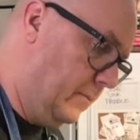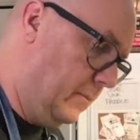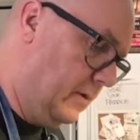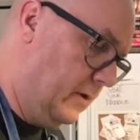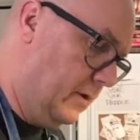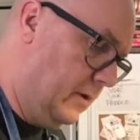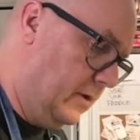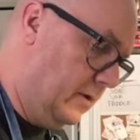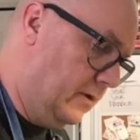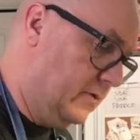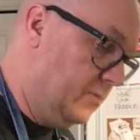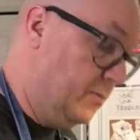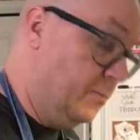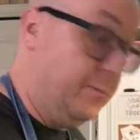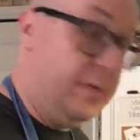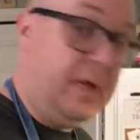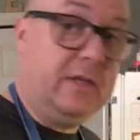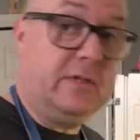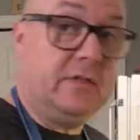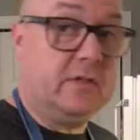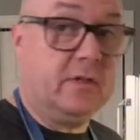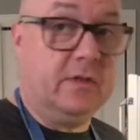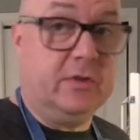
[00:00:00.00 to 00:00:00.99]
It's
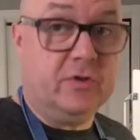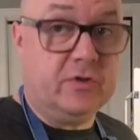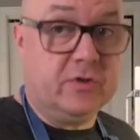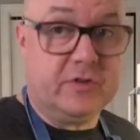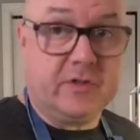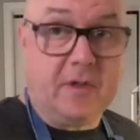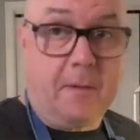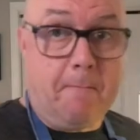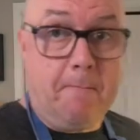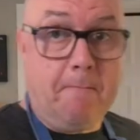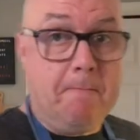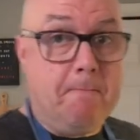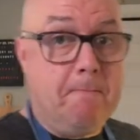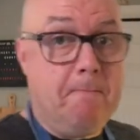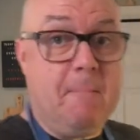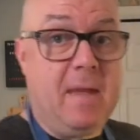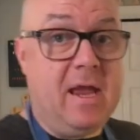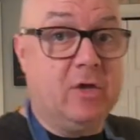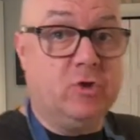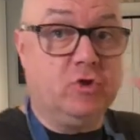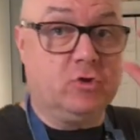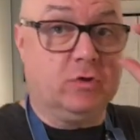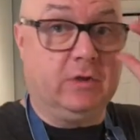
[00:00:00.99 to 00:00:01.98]
basically just a
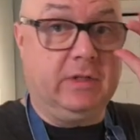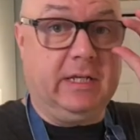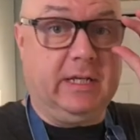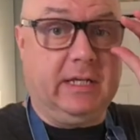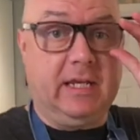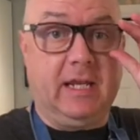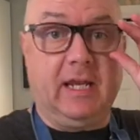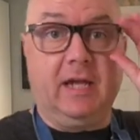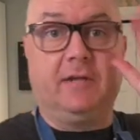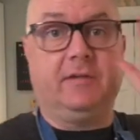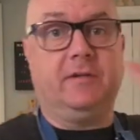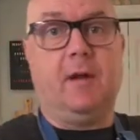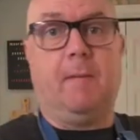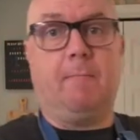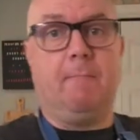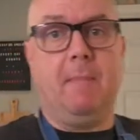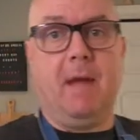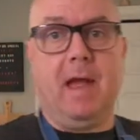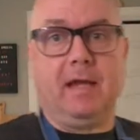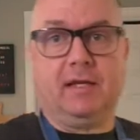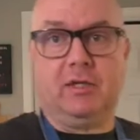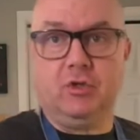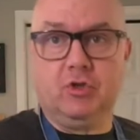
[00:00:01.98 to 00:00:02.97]
majorly kicked up
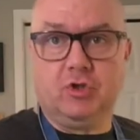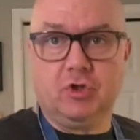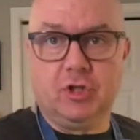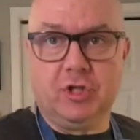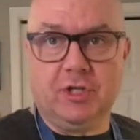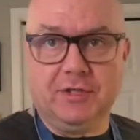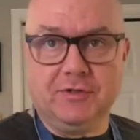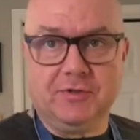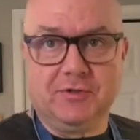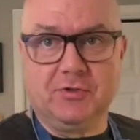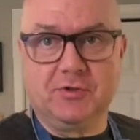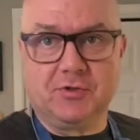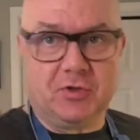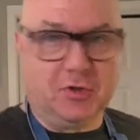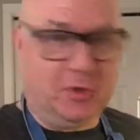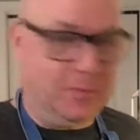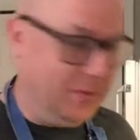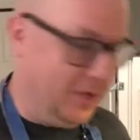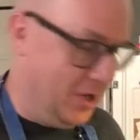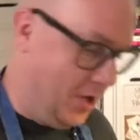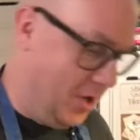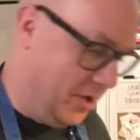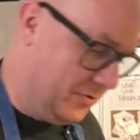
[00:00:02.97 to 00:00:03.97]
mac and cheese. It's going to be
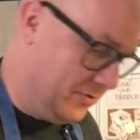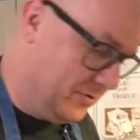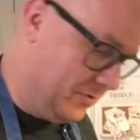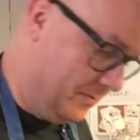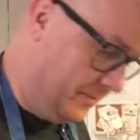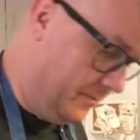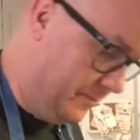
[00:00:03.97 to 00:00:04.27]
awesome.